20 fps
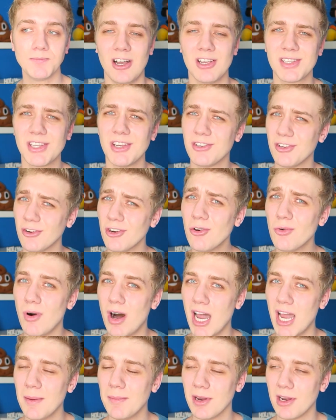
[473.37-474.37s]
Also, I don't know
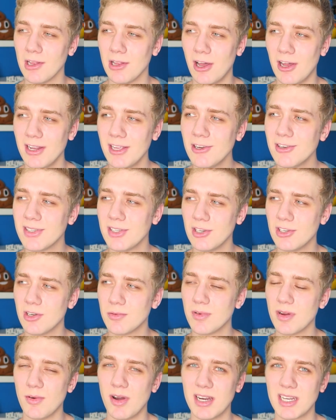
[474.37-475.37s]
why, but a lot of years YouTube
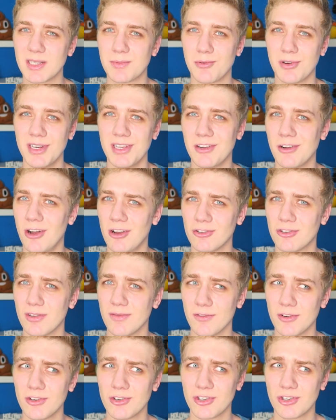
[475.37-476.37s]
Rewind is pretty
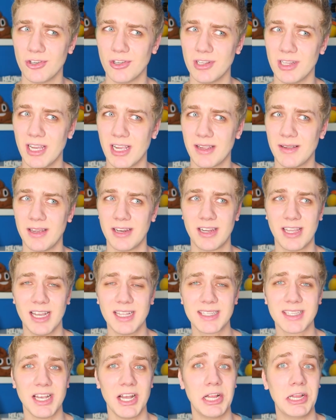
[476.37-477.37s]
controversial. Like, it
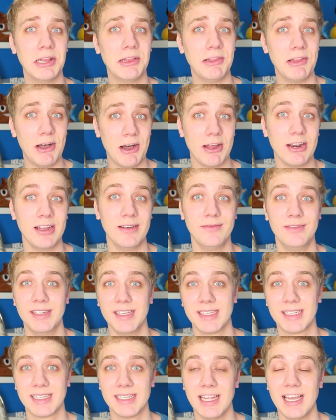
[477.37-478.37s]
gets a lot of
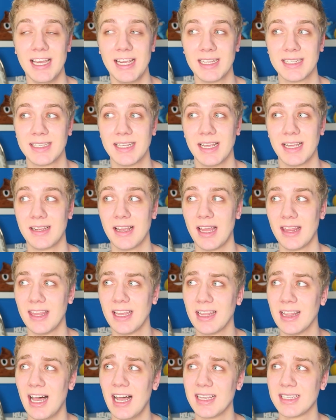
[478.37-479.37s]
dislikes. Like, I
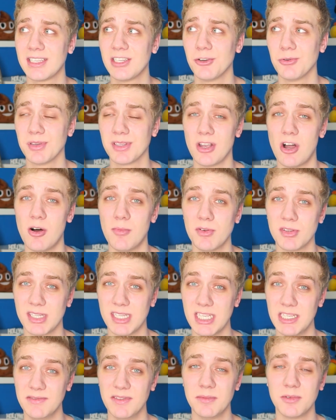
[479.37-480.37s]
think last year was almost
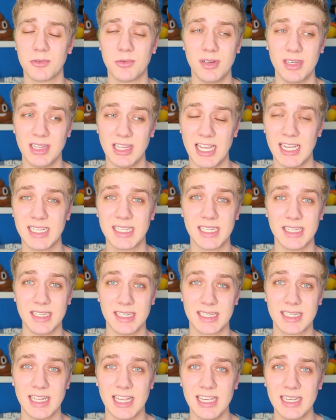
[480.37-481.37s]
even between likes and
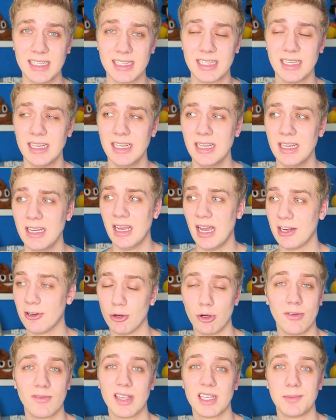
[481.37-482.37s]
dislikes. I
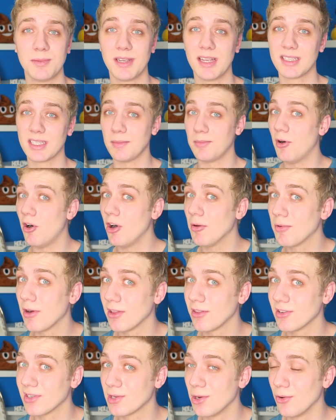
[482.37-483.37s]
don't know if that's because the Paul
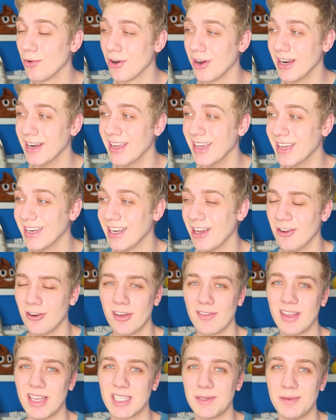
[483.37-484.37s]
brothers were in it. I don't
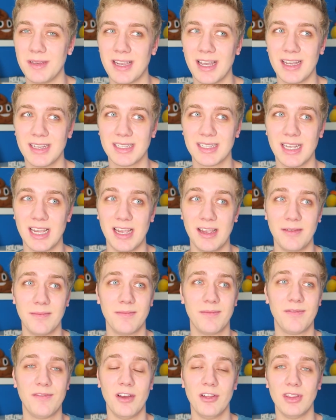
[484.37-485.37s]
know if that's because they
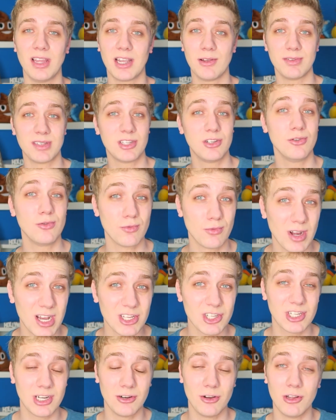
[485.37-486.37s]
felt like it was too
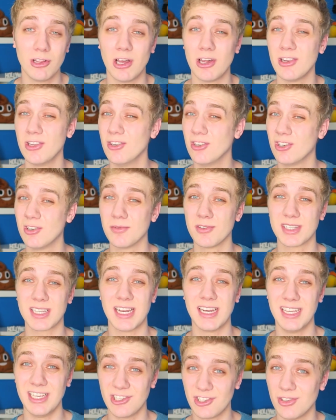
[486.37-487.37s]
rushed. I know a lot of YouTubers
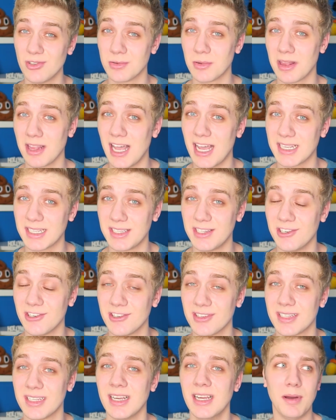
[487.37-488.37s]
had issues with last
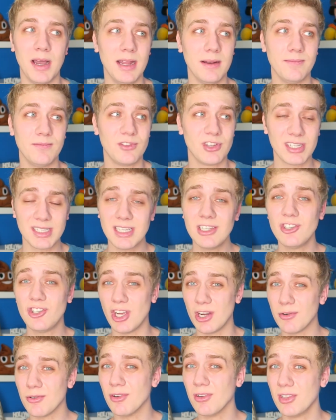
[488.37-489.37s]
year's. But just in
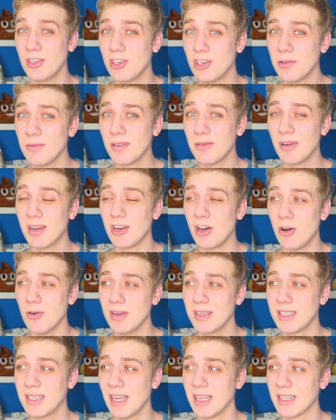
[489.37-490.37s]
general, YouTube Rewind
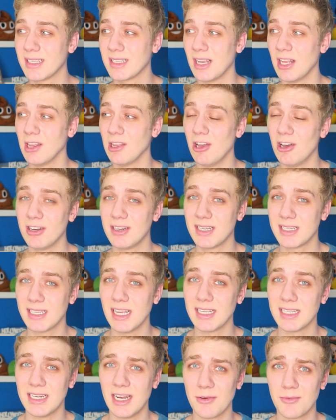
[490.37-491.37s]
always gets a lot of
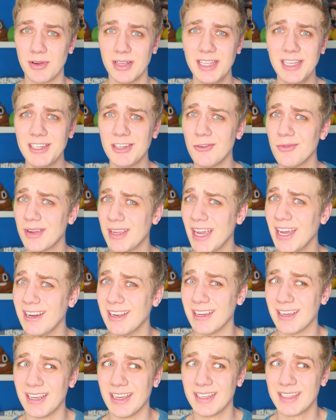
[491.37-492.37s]
dislikes, and I really don't get
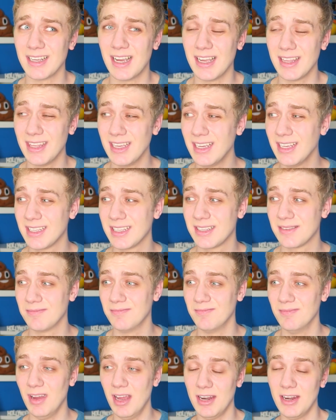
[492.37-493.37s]
it, because I think it's
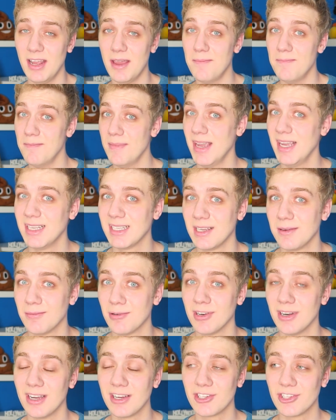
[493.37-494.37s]
an amazing
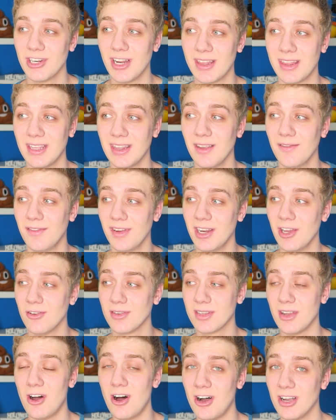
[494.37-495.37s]
production. I think the video
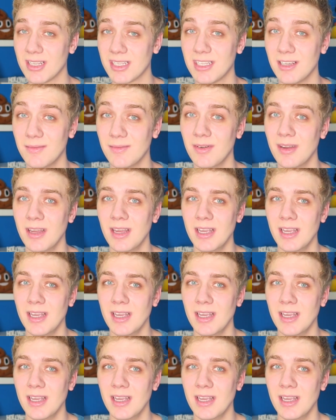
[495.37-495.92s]
is awesome.